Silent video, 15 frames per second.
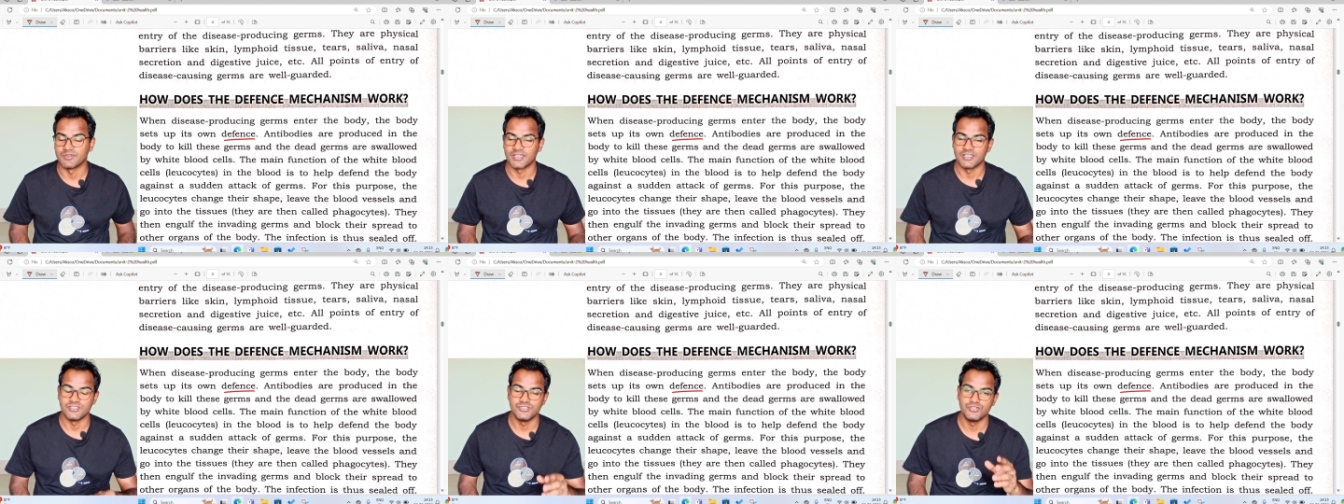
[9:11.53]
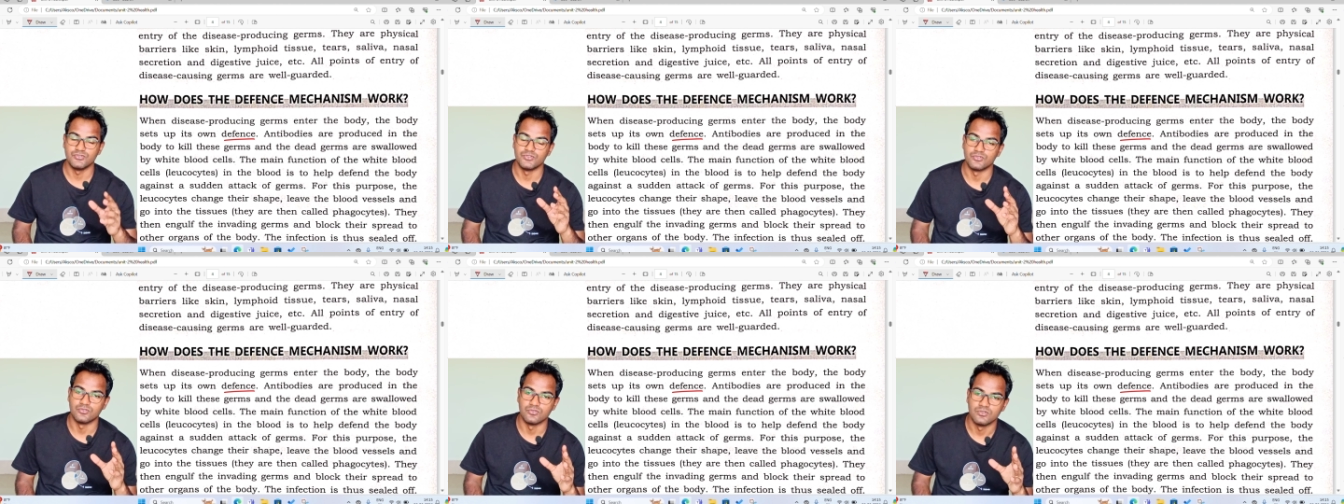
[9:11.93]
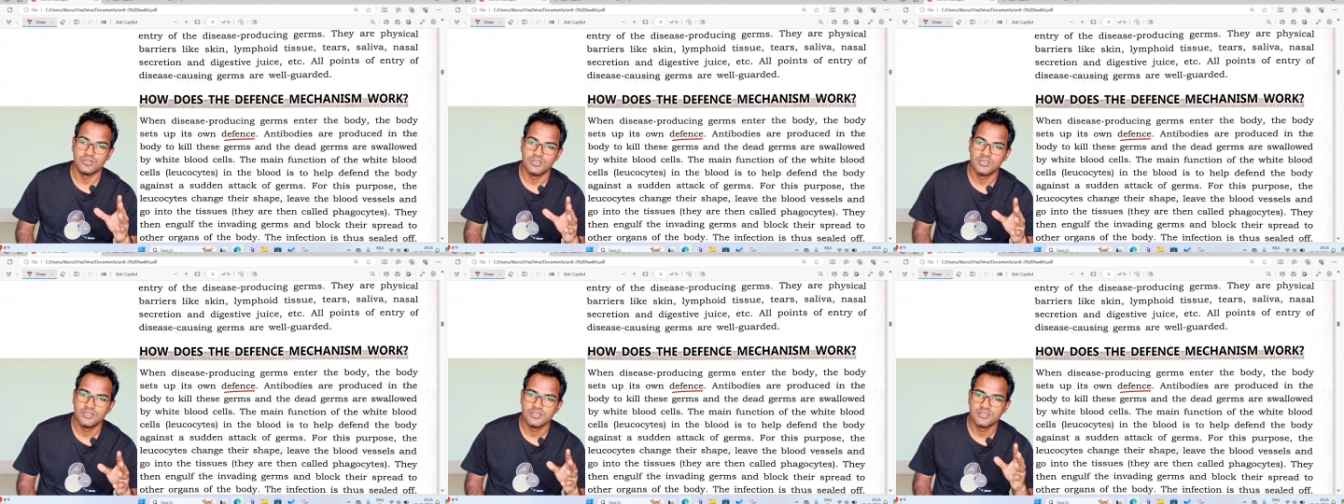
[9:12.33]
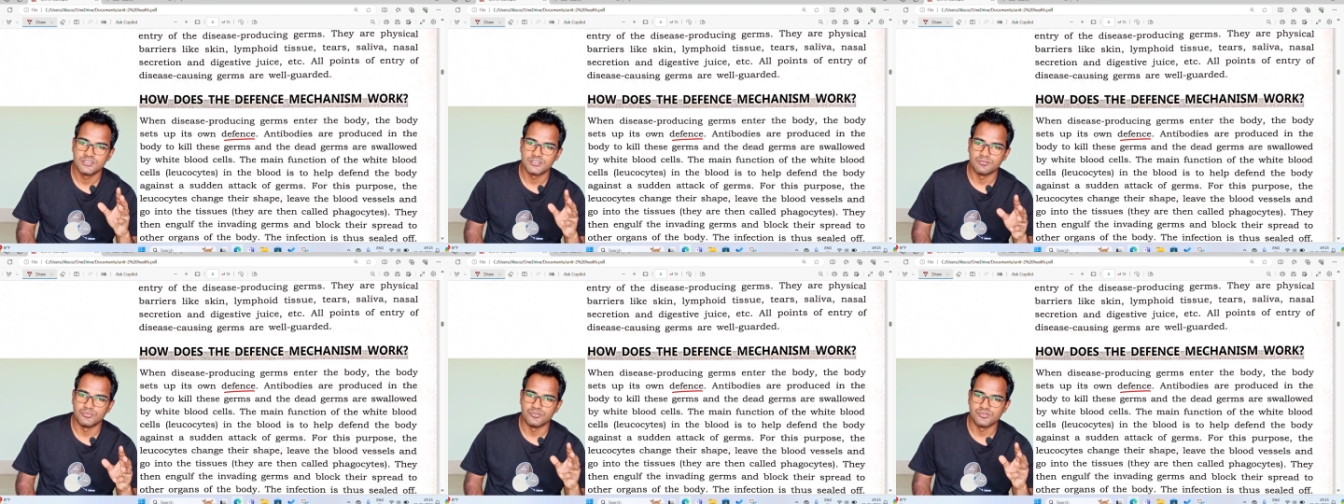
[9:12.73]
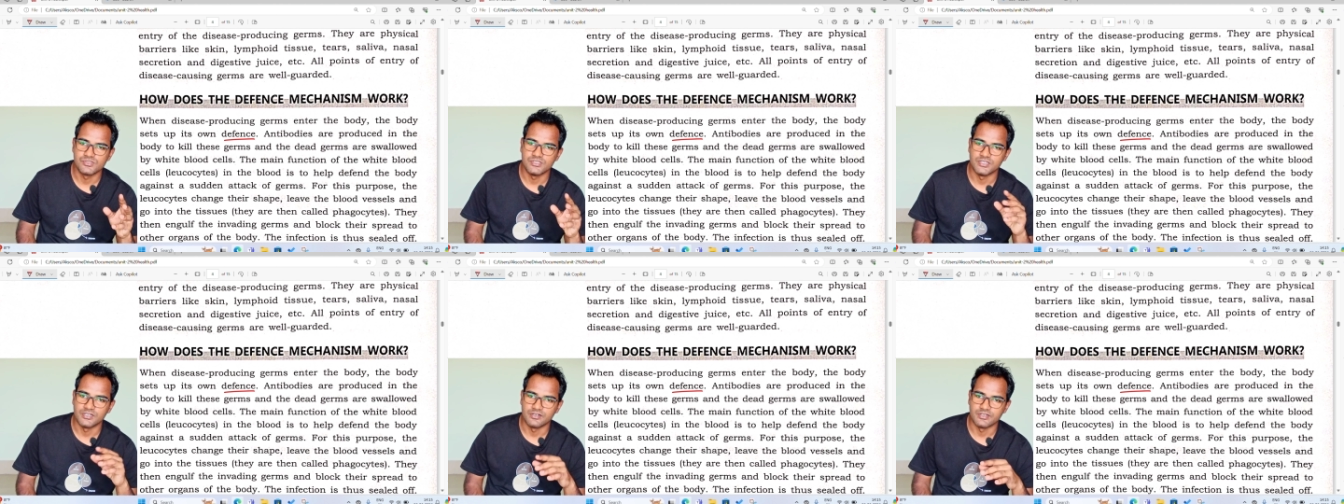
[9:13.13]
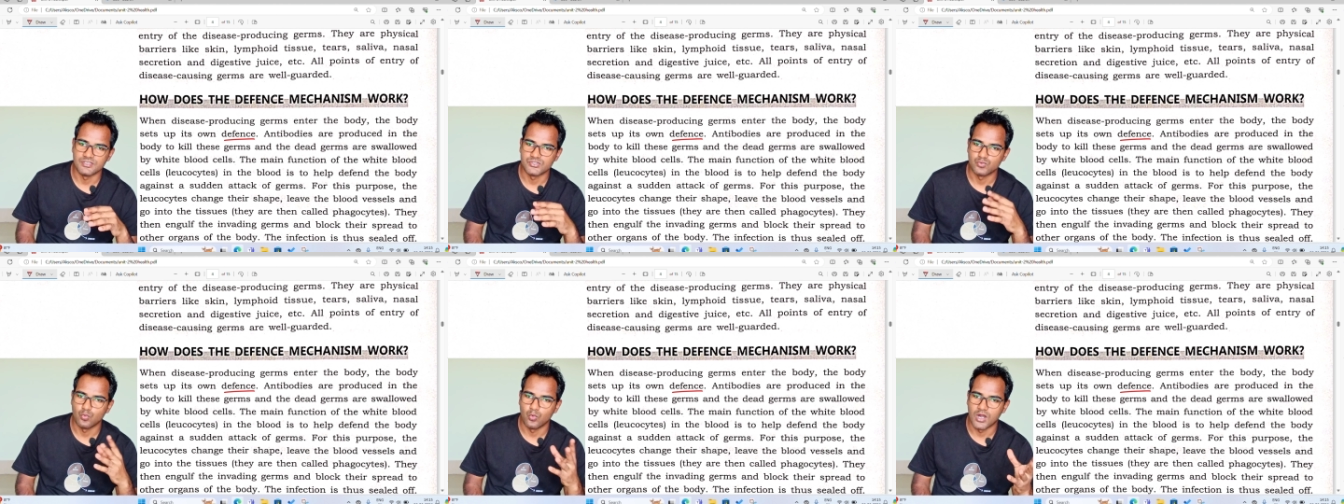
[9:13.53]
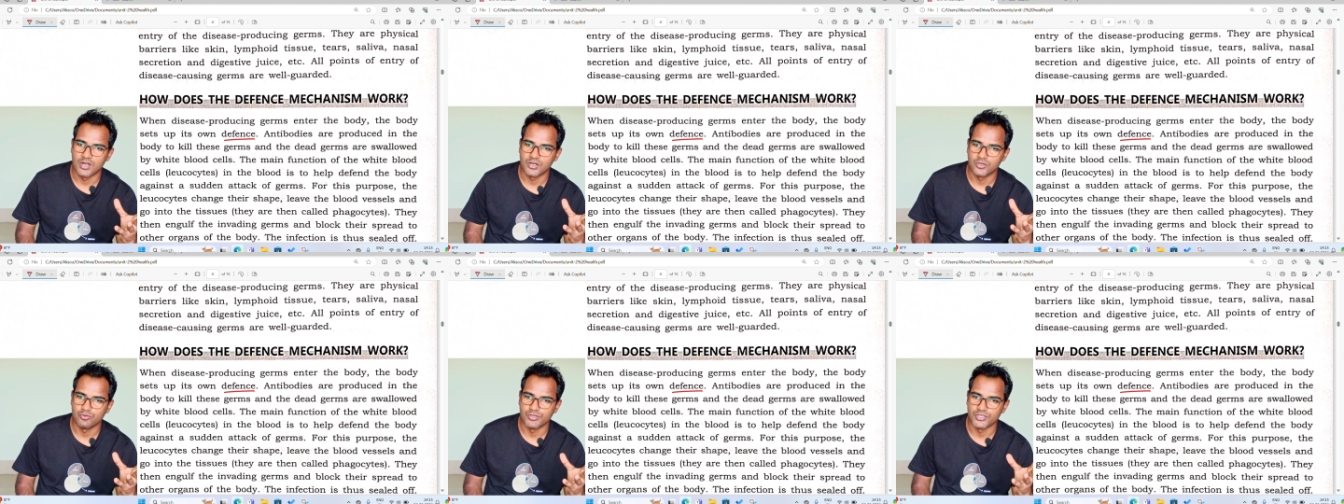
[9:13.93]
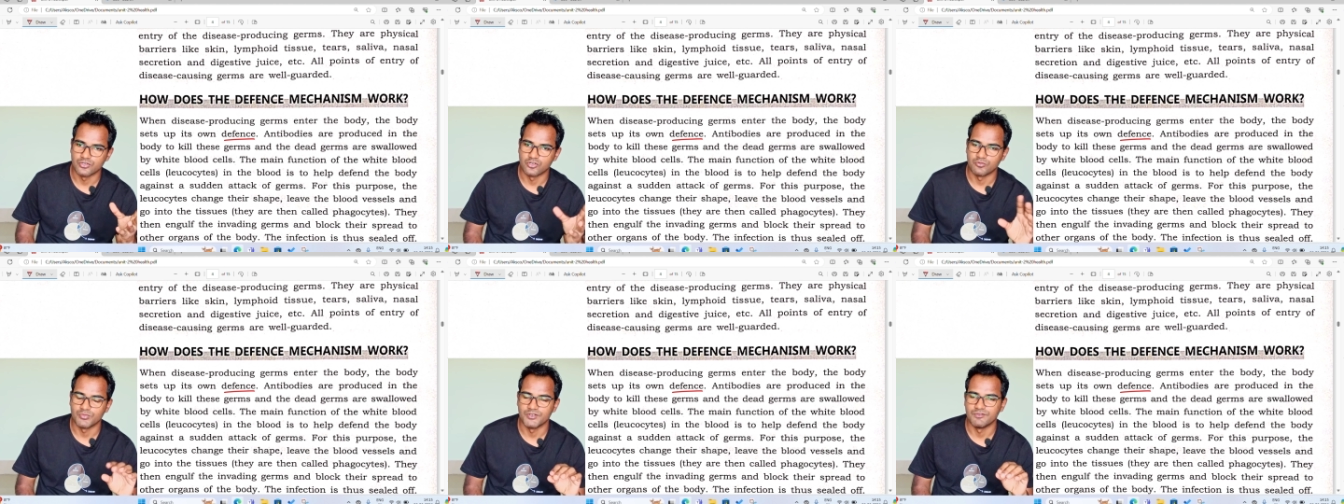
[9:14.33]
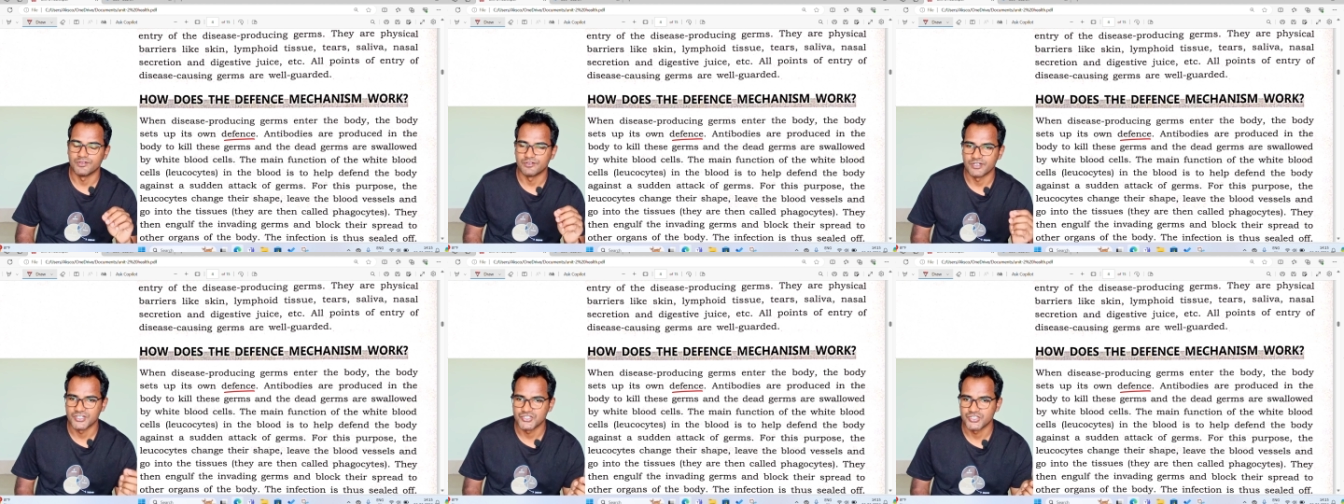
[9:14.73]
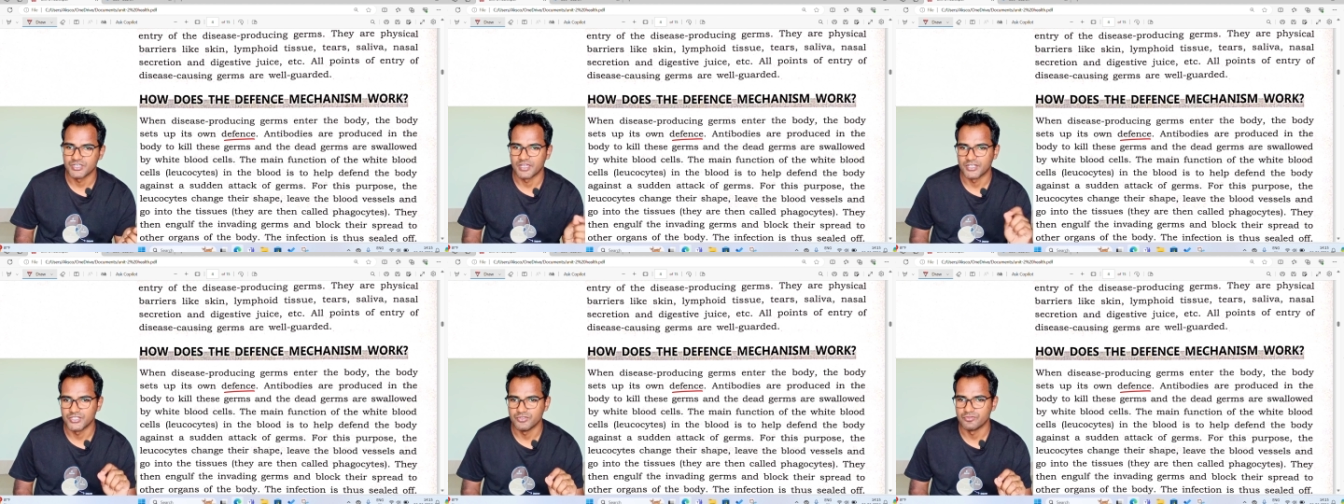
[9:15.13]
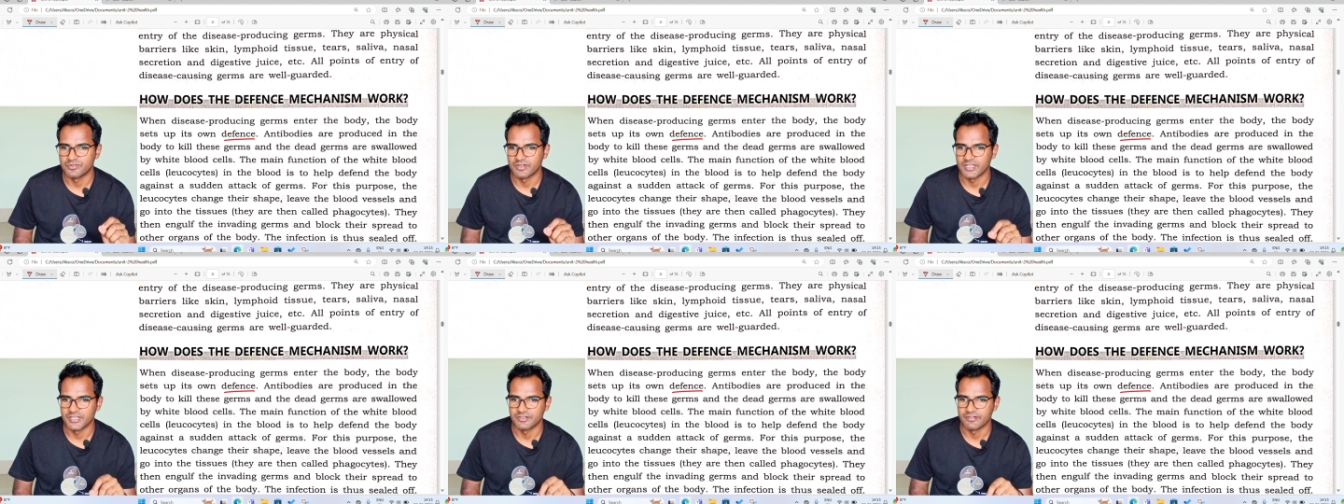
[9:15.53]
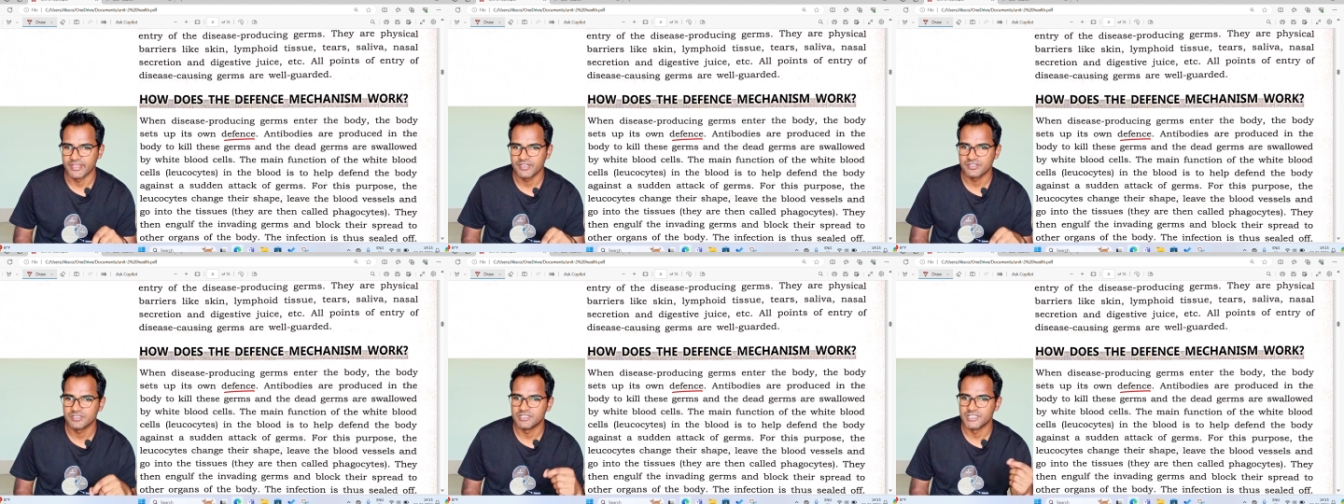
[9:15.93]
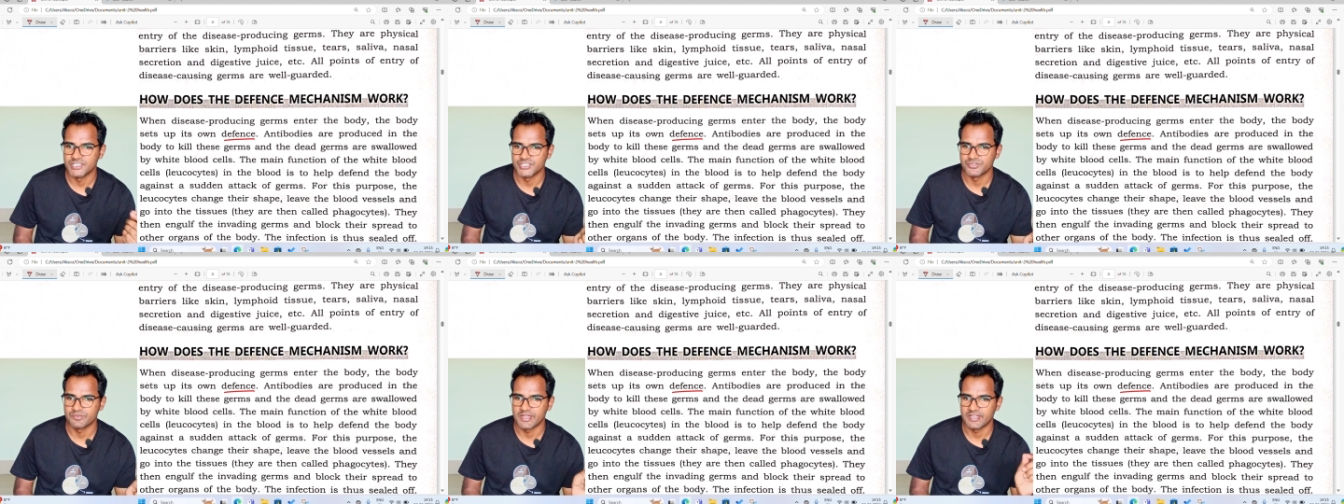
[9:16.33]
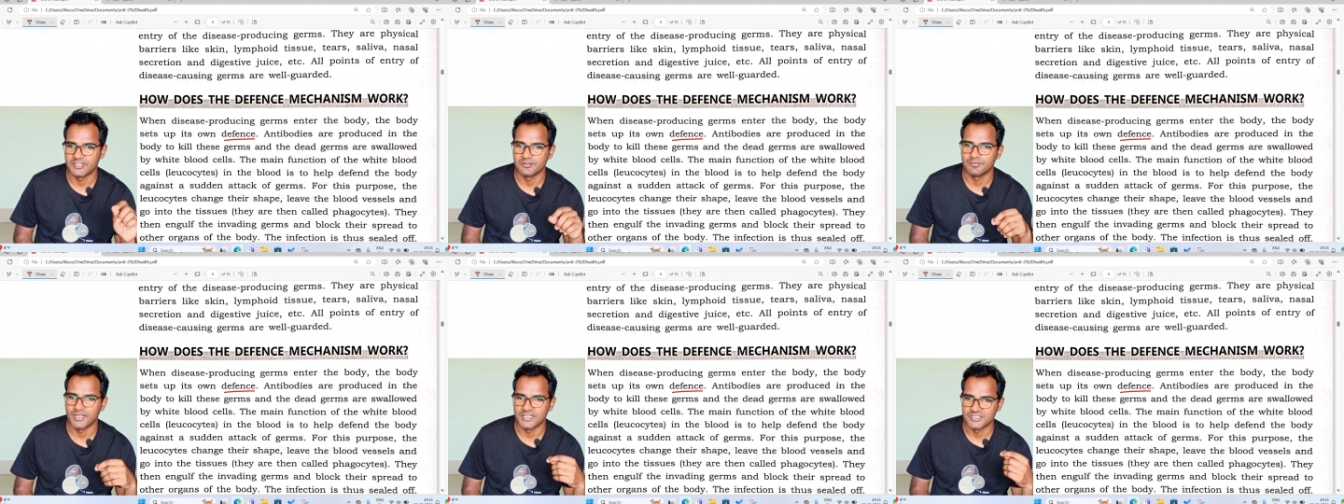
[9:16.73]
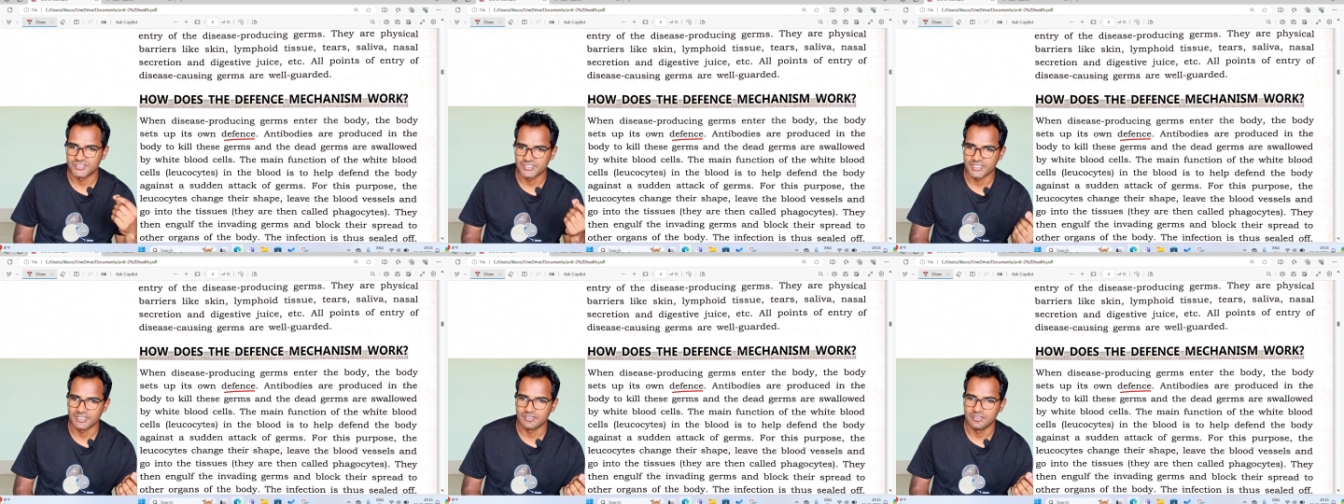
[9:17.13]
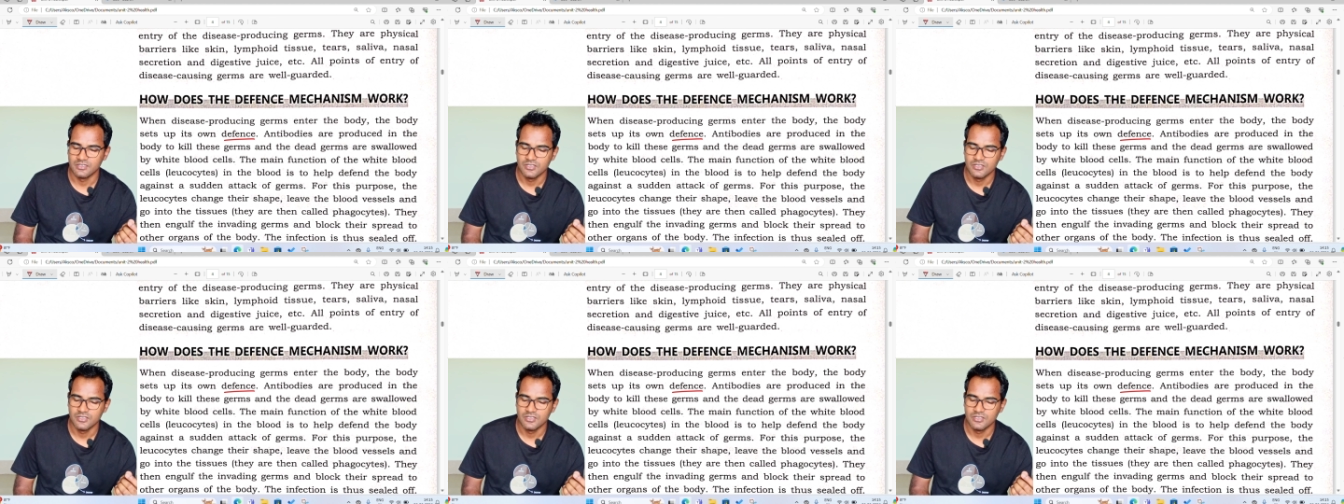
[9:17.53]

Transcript: As you know, suppose there is war going on between Russia and Ukraine, right? Israel and Palestine.